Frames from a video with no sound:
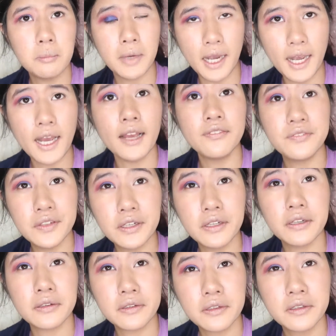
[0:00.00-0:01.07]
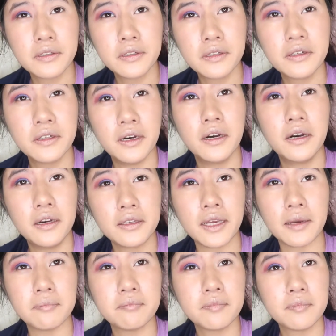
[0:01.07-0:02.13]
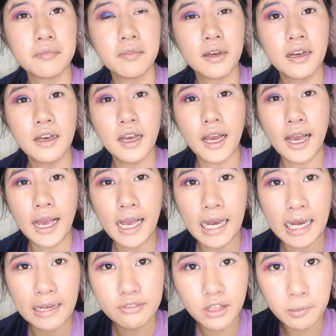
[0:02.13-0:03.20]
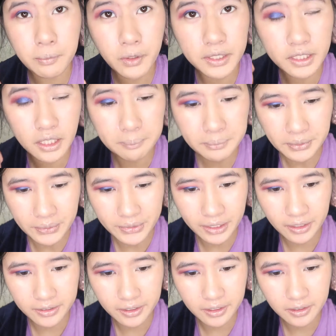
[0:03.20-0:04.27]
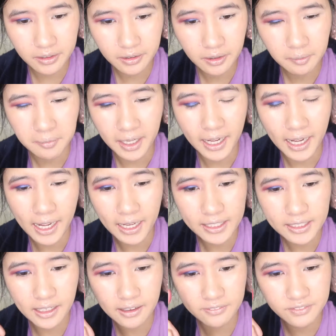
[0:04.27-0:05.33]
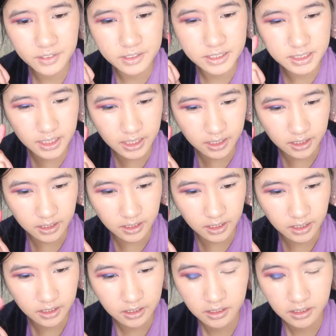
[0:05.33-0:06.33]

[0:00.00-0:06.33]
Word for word: My eyes feel, yeah. After putting the blue color, my eye kind of feels tingly.